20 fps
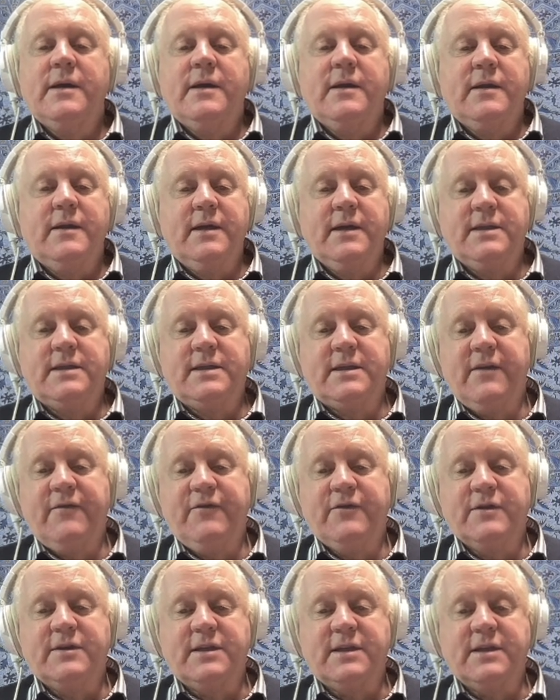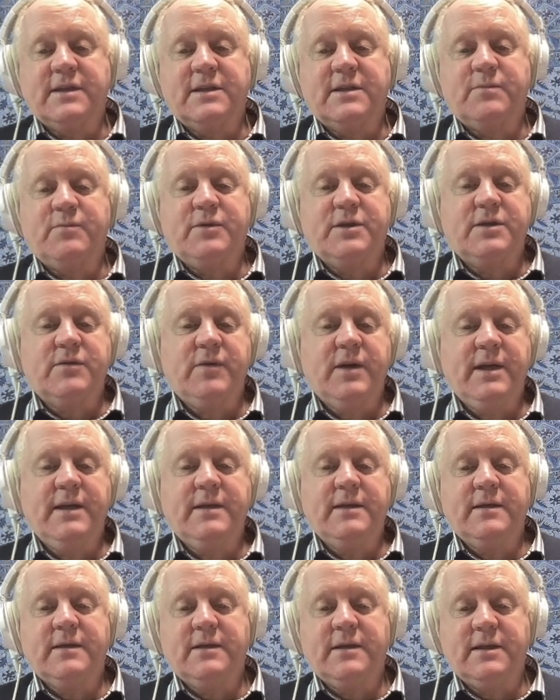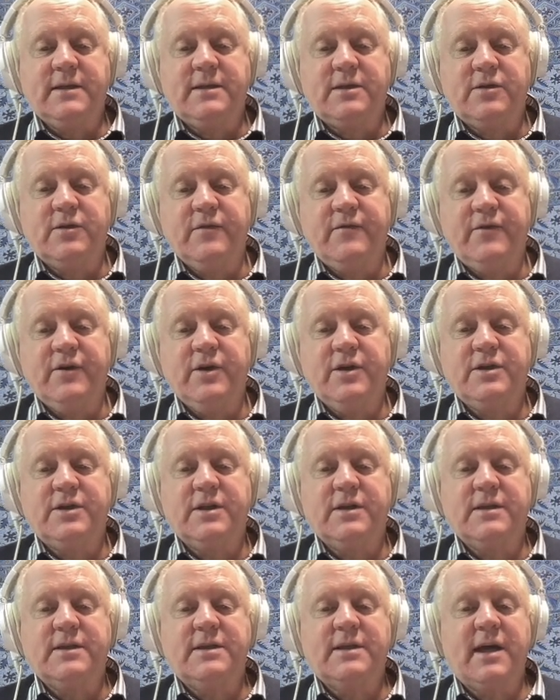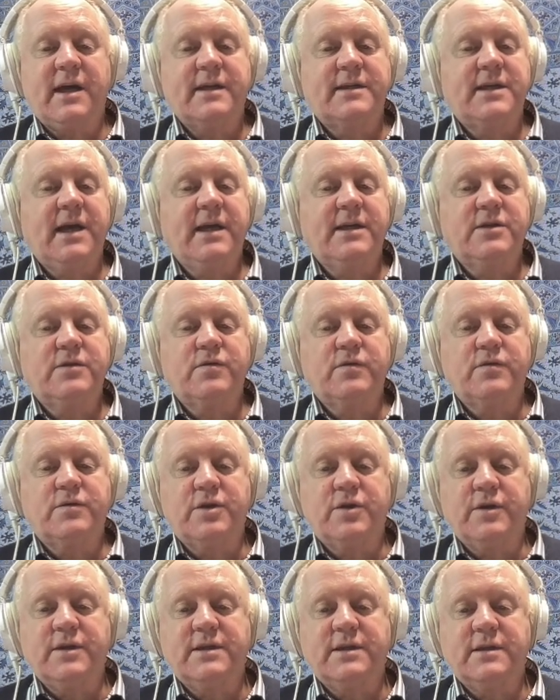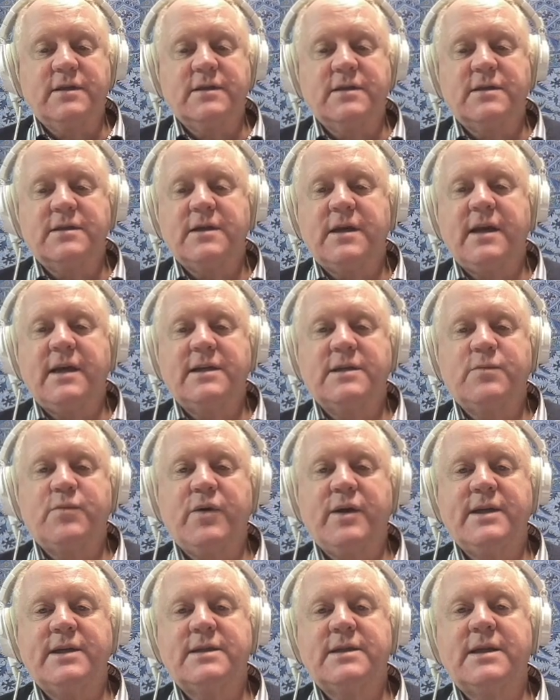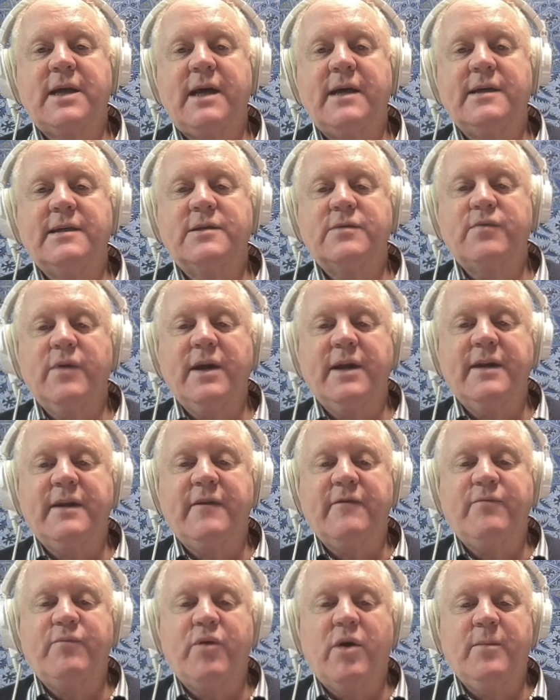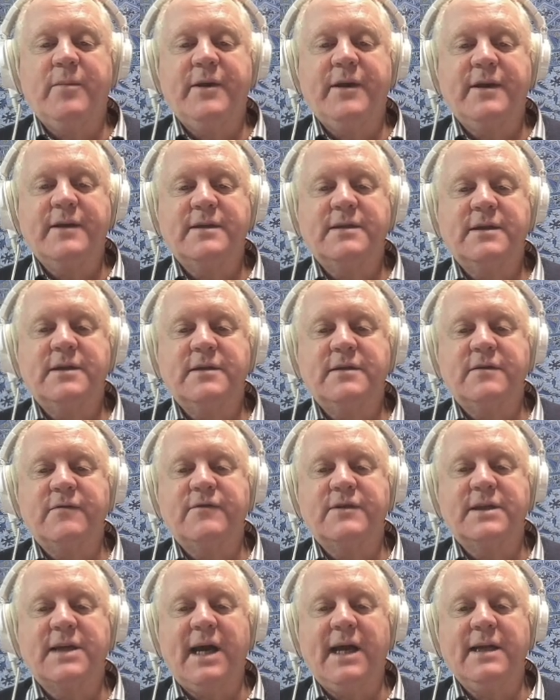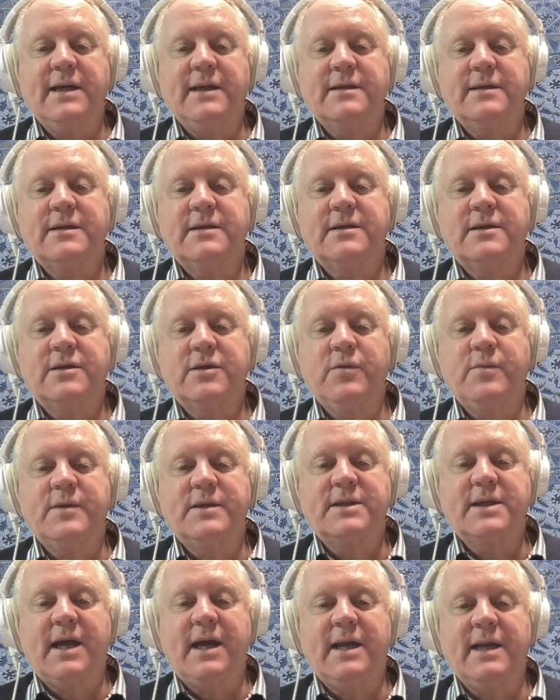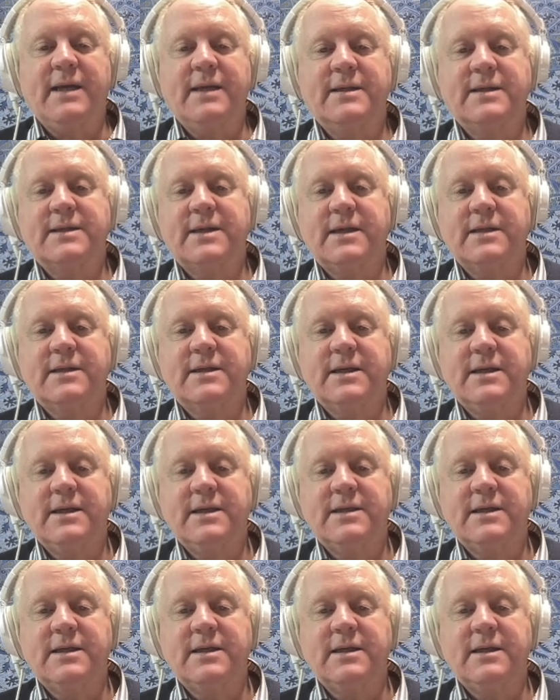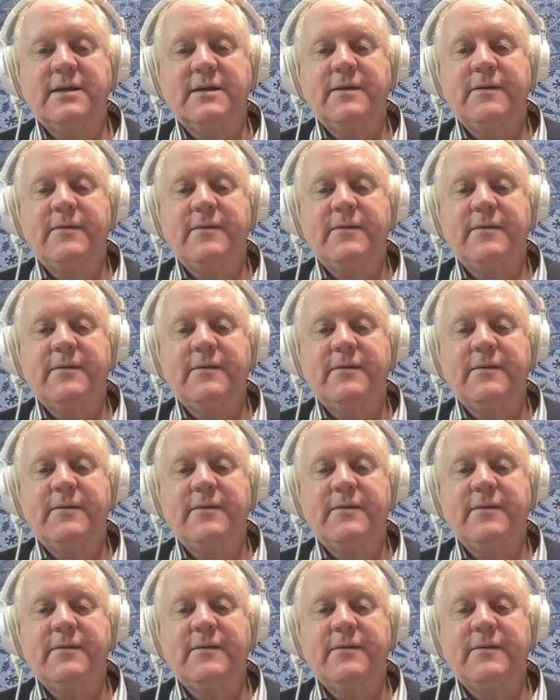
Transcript: These differences between these two versions are textual choices expressed as relative prominences of salience, supersalience, and tonicity.